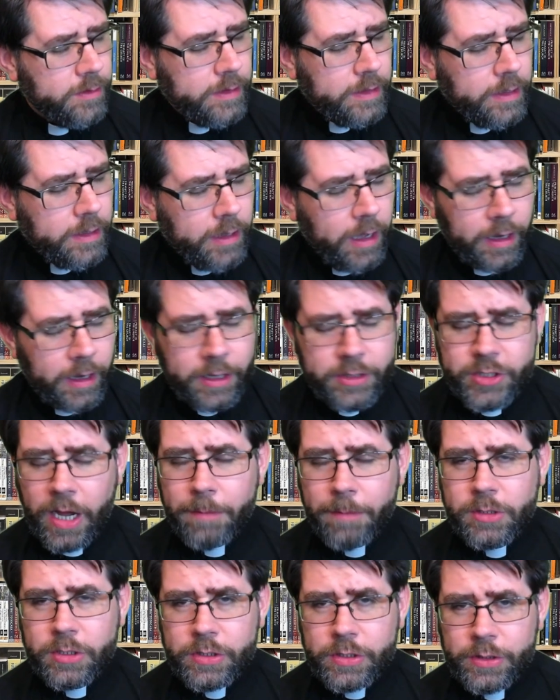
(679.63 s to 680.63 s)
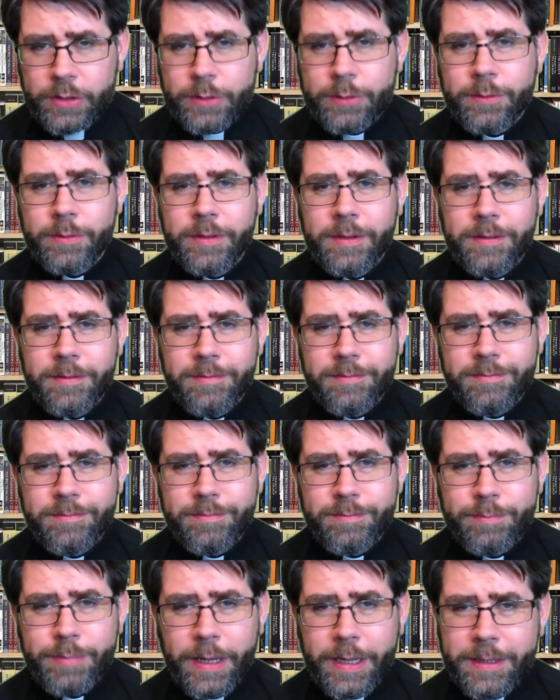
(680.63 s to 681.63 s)
got a job to do,
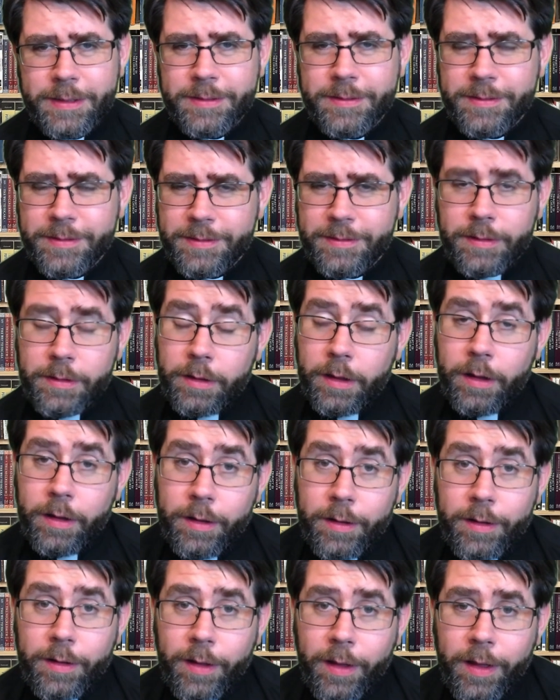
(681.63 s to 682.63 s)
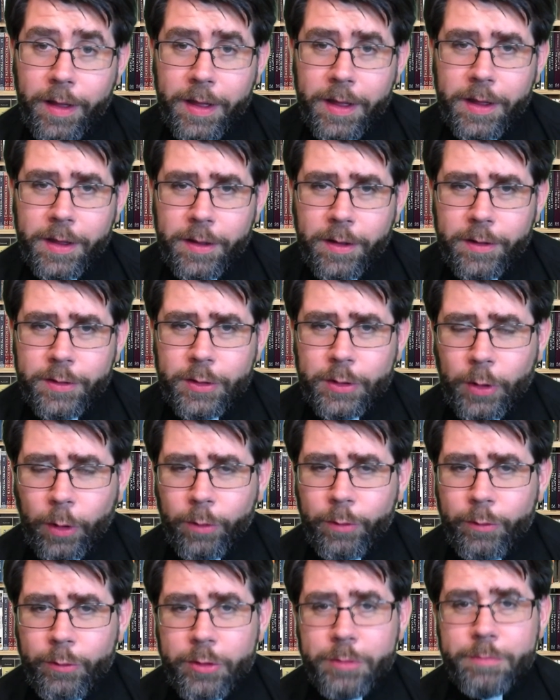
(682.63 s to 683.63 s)
but you don't
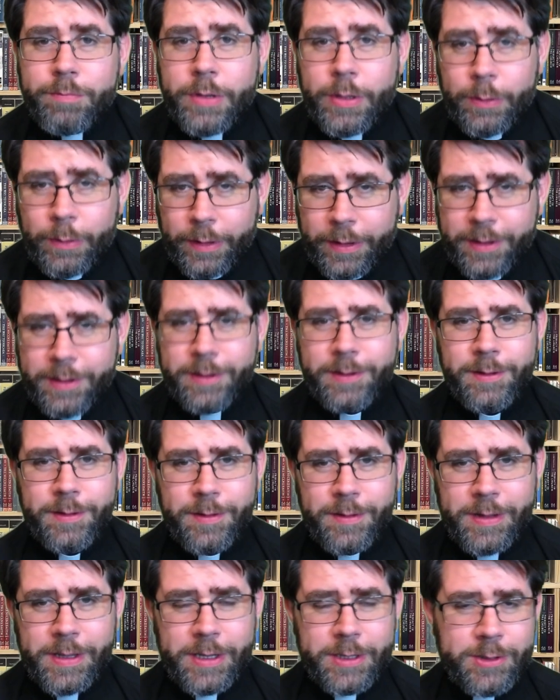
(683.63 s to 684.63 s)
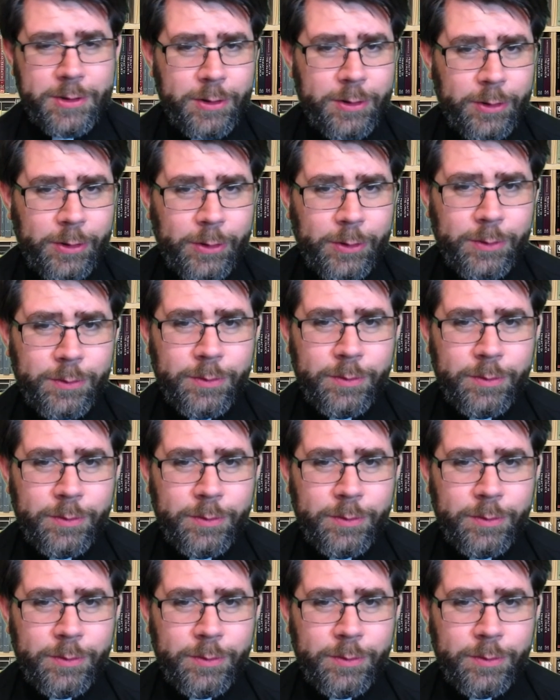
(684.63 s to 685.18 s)
rebuke the eternal